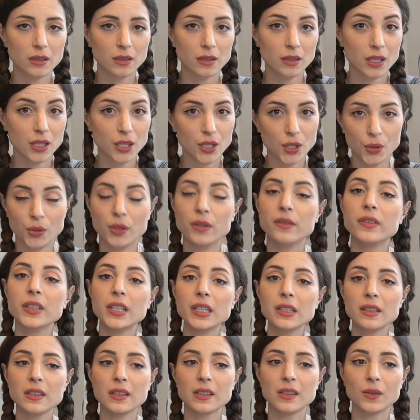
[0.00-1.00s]
the
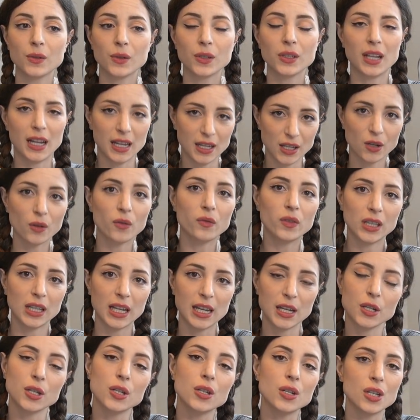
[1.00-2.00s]
universe, or like your
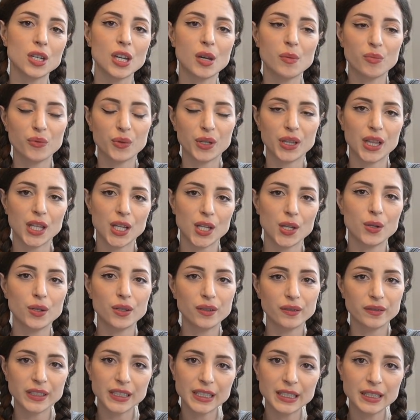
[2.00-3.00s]
relationship with the
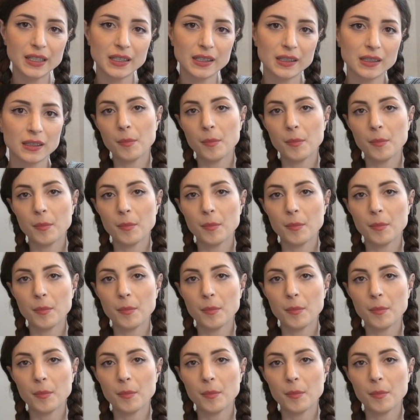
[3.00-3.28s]
universe.